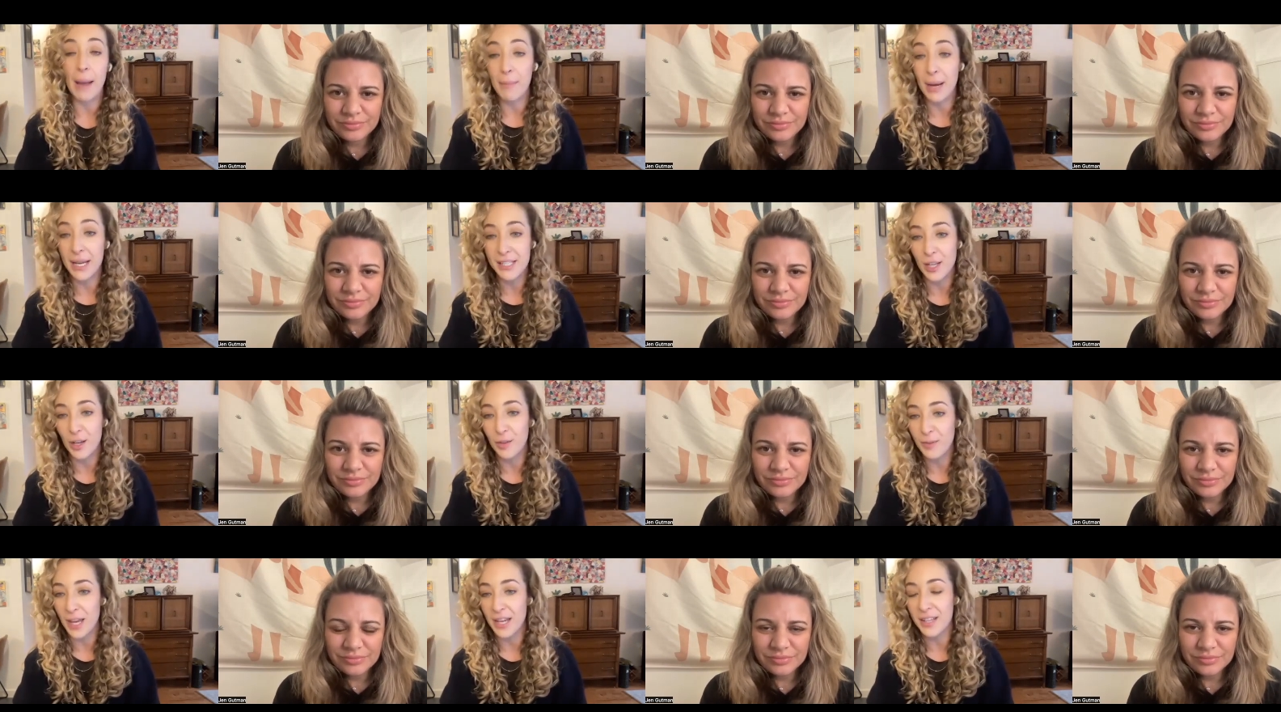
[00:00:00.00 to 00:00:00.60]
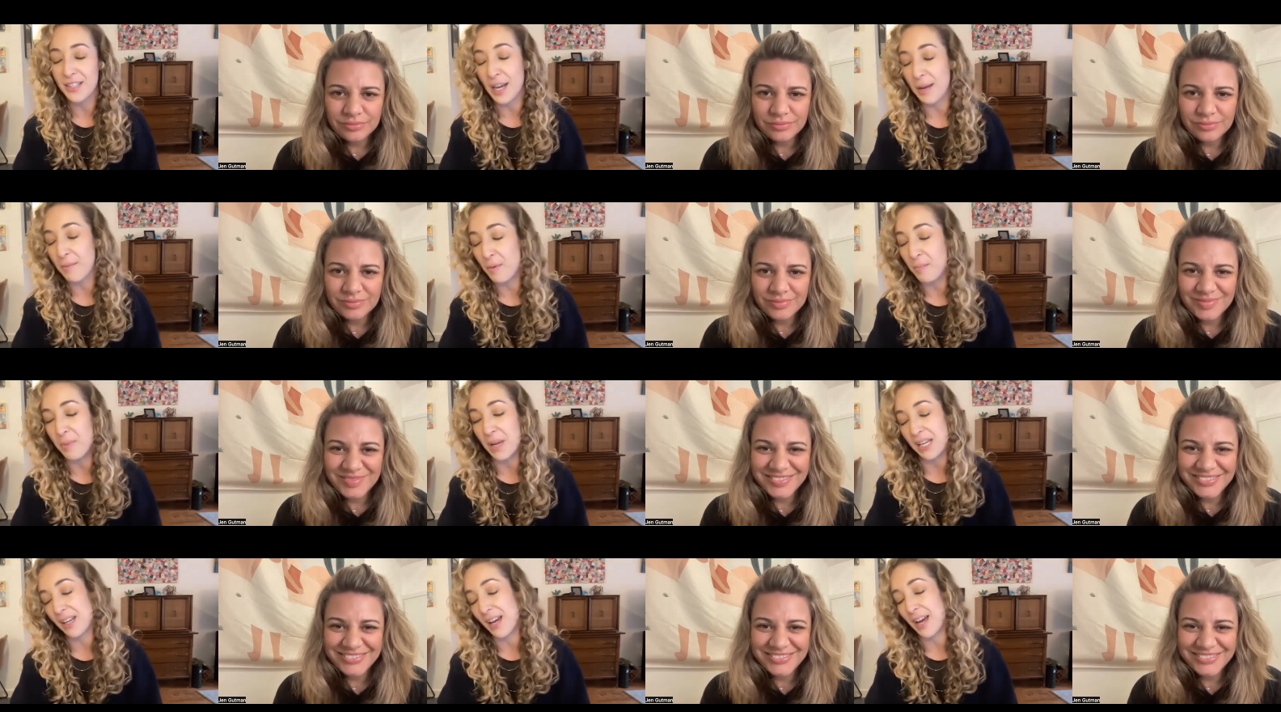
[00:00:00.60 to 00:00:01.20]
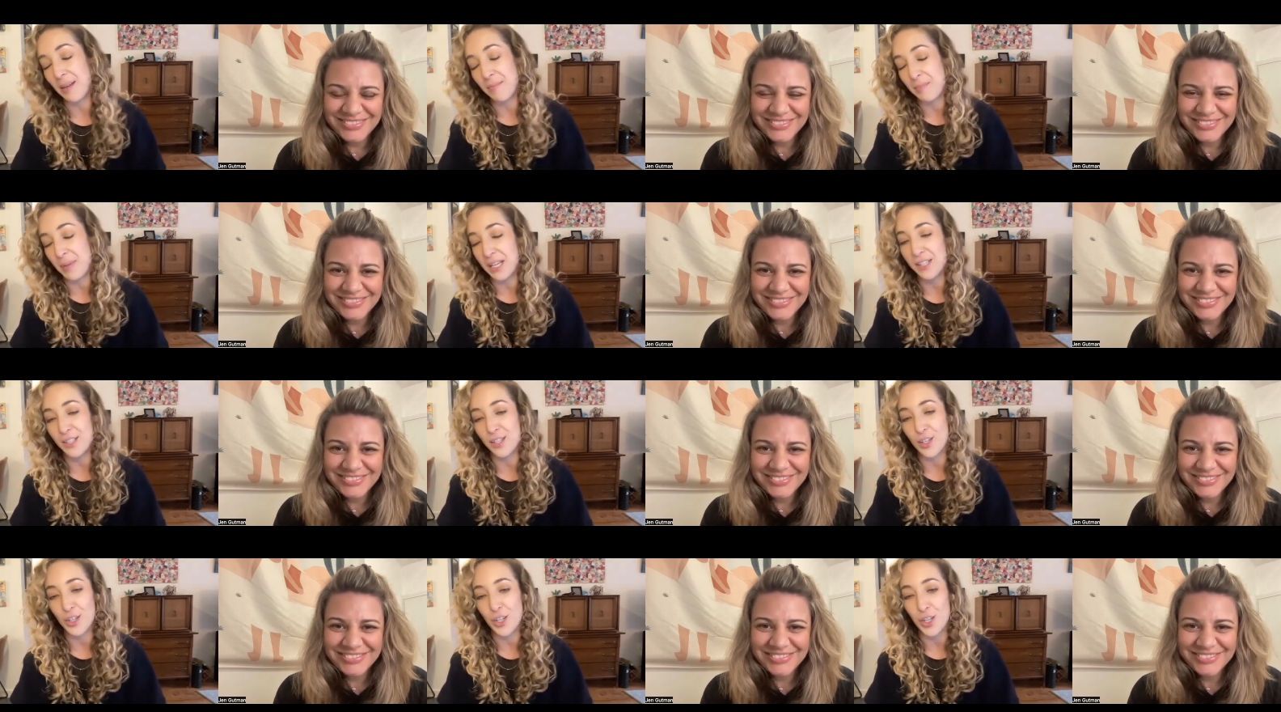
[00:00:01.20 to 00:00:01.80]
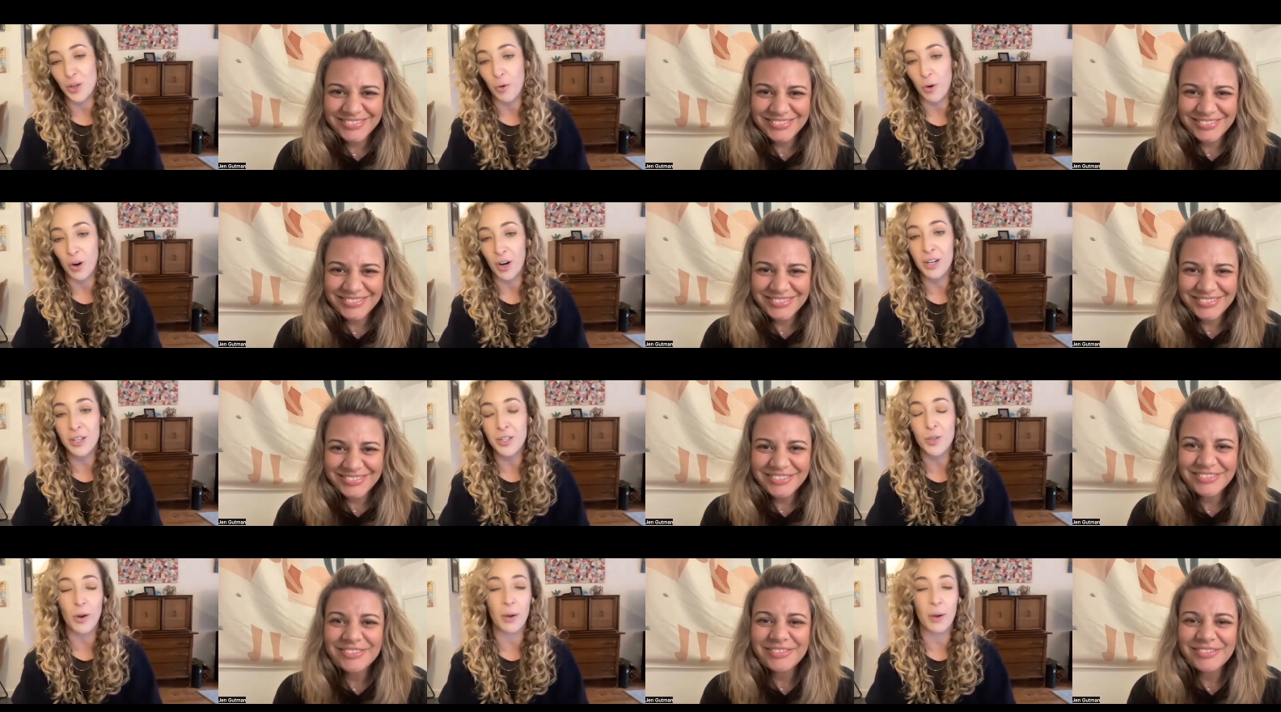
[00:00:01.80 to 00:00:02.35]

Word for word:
Speaker 1: I myself, yes, I'm a ba- I'm based in New York,